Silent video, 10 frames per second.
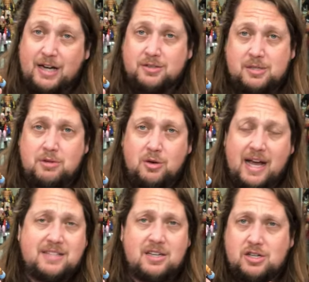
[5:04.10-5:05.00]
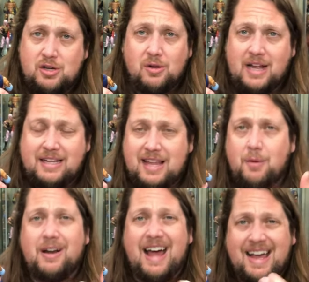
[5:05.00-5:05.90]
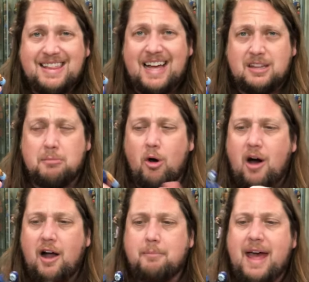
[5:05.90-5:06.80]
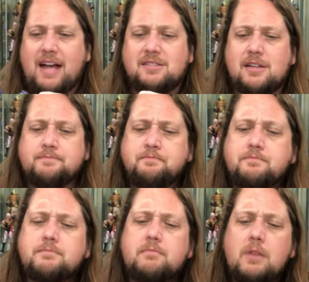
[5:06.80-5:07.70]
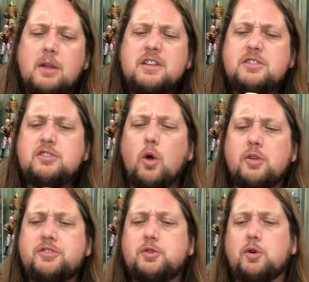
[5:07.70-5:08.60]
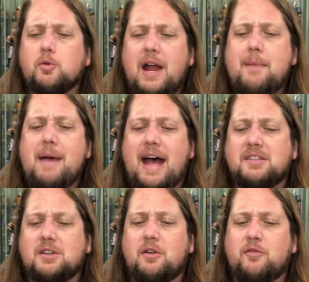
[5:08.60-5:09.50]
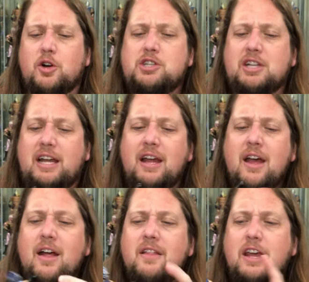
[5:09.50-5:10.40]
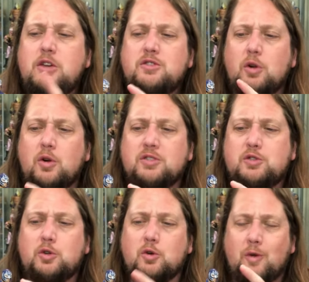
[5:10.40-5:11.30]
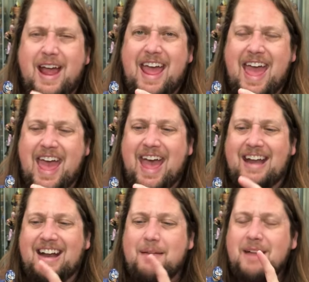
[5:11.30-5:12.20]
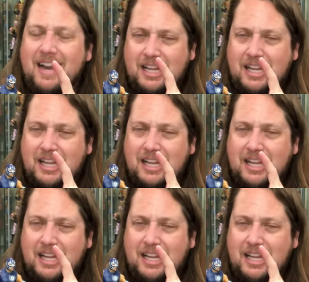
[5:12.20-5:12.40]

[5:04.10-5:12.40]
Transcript: I know some of you guys said you don't like that one. I like the Mohawk mask. This is old school Rey mask, and unfortunately, they used old school Rey head, and I'm not a